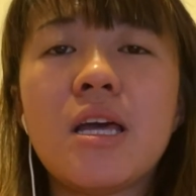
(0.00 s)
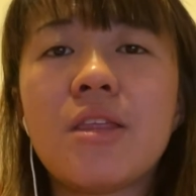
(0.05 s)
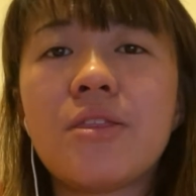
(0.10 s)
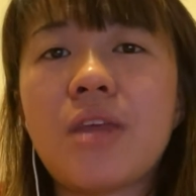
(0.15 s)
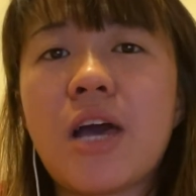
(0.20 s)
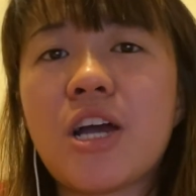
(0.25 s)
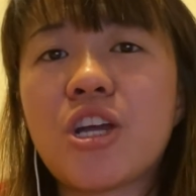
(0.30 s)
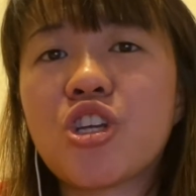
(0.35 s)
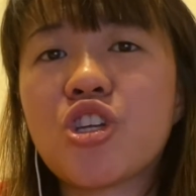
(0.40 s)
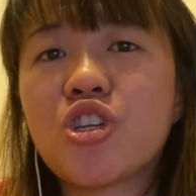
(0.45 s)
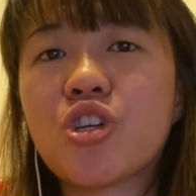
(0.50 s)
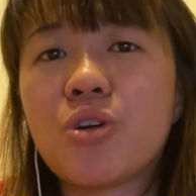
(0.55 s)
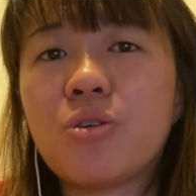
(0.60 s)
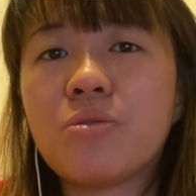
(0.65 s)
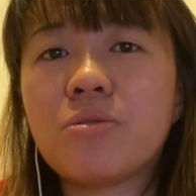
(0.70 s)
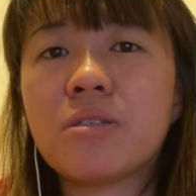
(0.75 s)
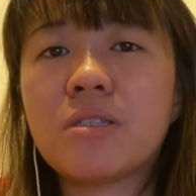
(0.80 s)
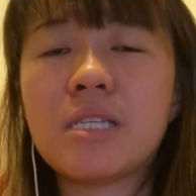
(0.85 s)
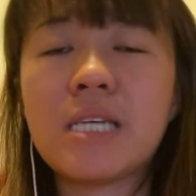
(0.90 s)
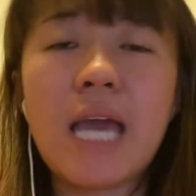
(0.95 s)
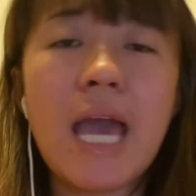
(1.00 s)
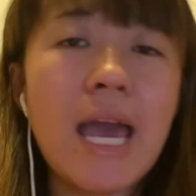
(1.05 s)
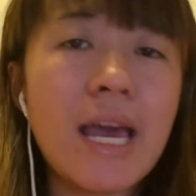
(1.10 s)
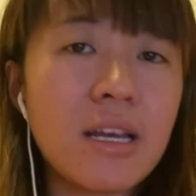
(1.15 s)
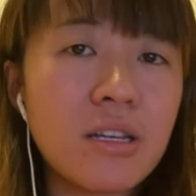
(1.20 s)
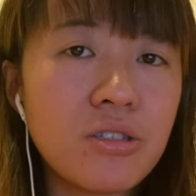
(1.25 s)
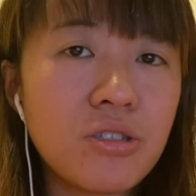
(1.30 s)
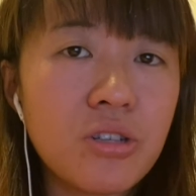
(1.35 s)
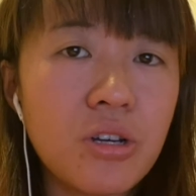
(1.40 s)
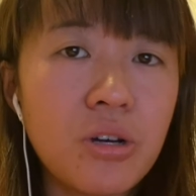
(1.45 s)
that shows the
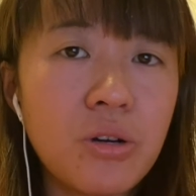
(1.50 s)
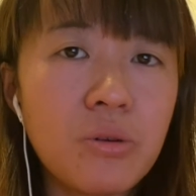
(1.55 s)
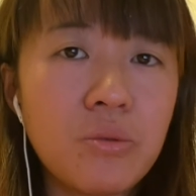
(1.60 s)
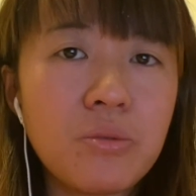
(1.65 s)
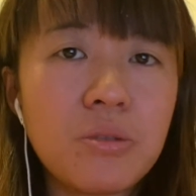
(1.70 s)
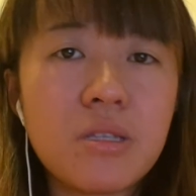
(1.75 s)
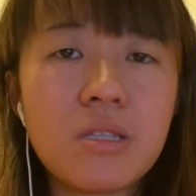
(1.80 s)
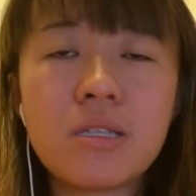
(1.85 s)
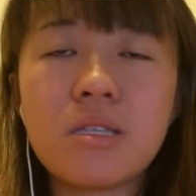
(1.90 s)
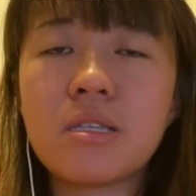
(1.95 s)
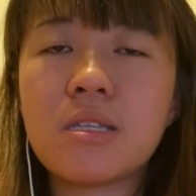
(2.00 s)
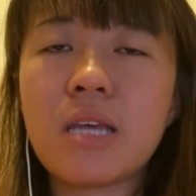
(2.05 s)
anecdotes,